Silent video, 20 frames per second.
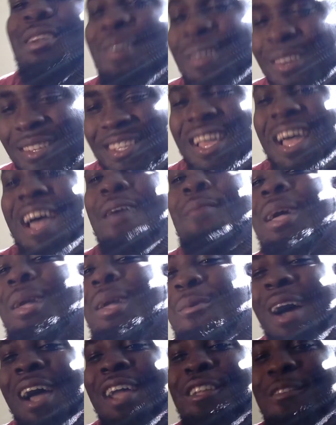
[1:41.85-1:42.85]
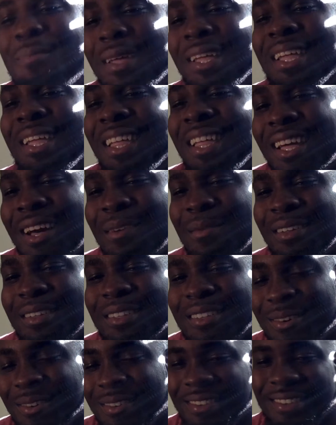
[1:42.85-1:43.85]
third time. Like, why are you picking up?
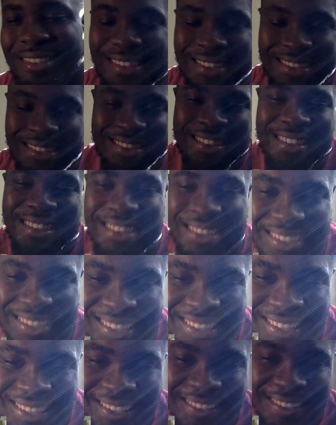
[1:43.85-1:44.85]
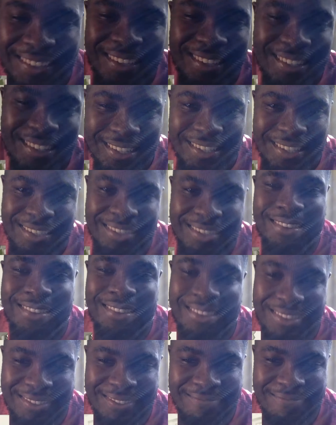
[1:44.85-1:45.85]
Hello.
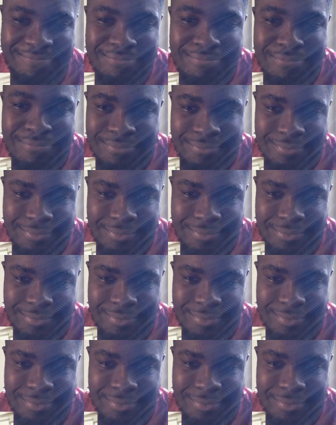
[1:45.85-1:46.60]
Hi, can I